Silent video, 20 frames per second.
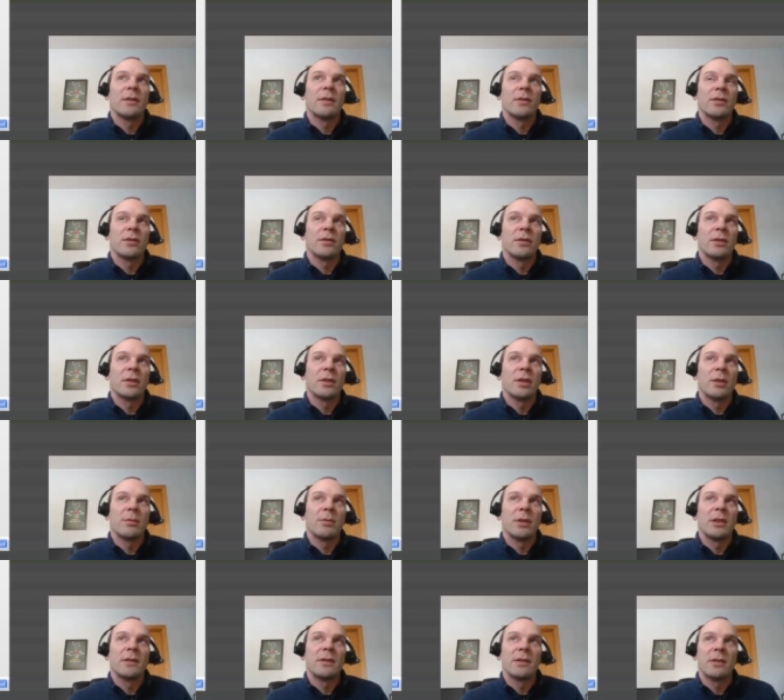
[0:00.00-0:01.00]
There's certain
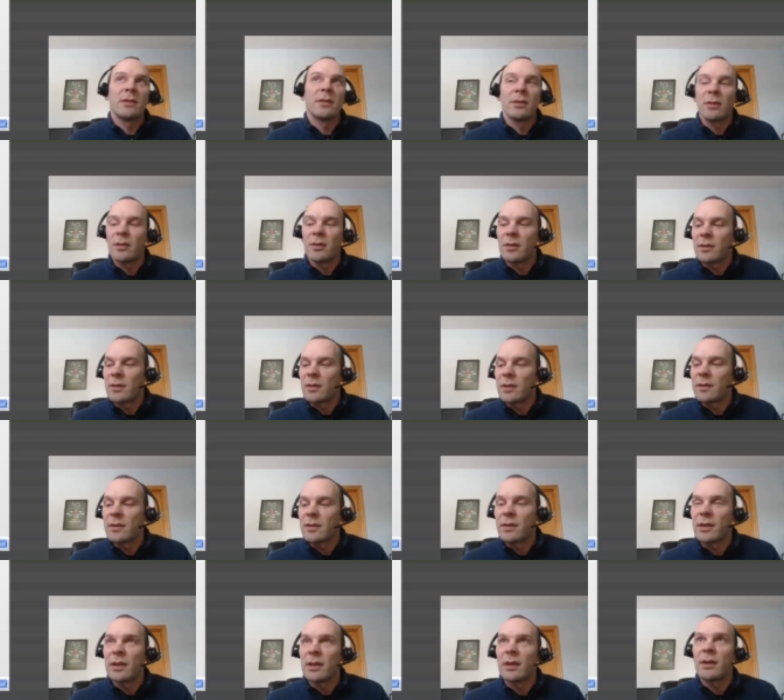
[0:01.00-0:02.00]
companies that do this. Let's
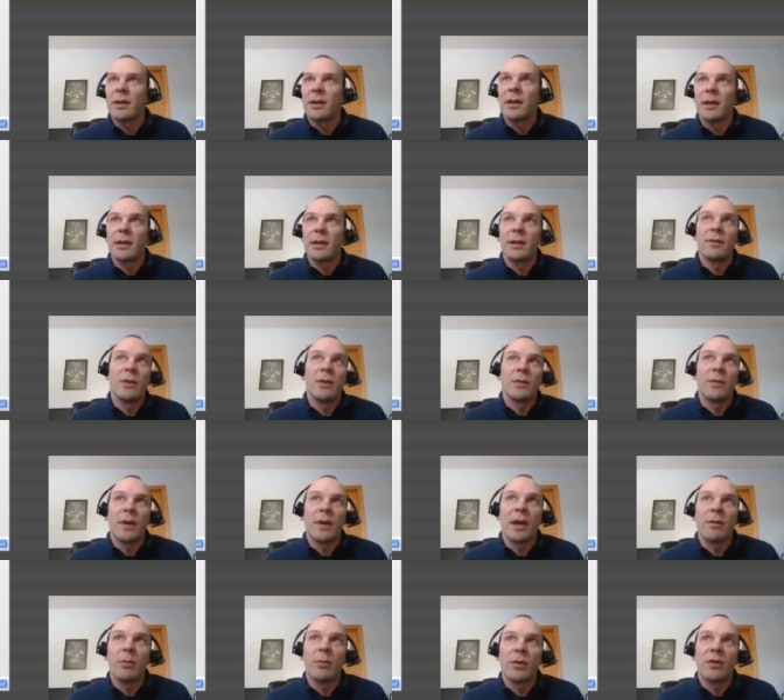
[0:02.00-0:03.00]
say they give you
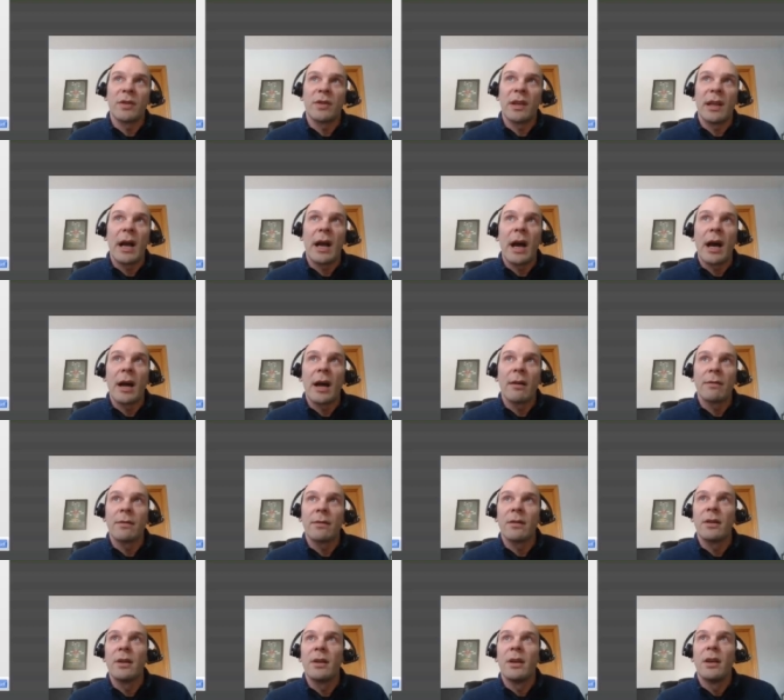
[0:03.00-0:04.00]
5% off